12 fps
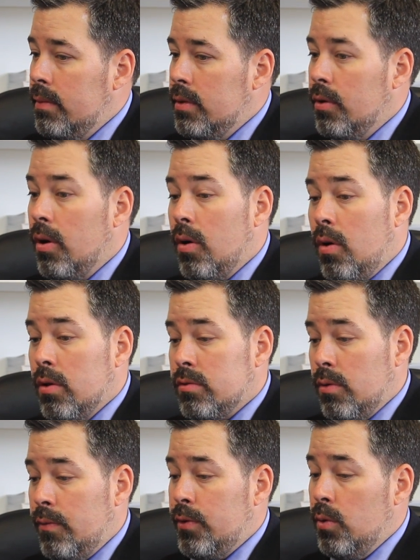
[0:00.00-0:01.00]
There are
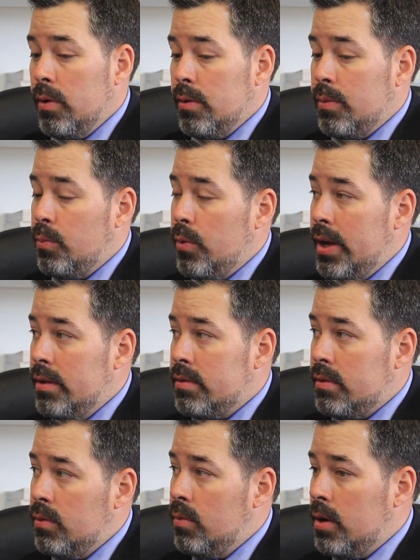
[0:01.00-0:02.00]
also a few other
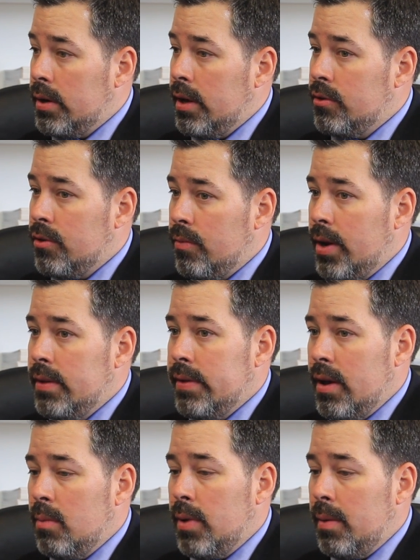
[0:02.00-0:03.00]
ways to get your rate
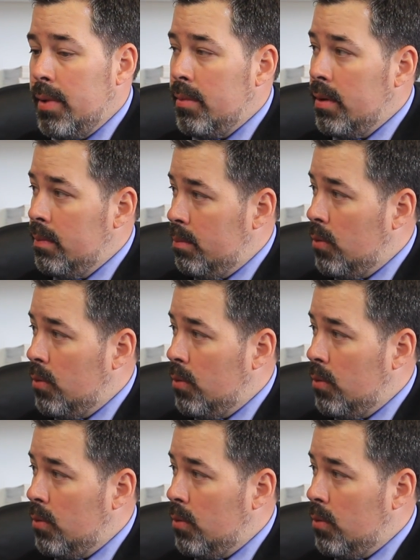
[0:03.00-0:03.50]
down by maybe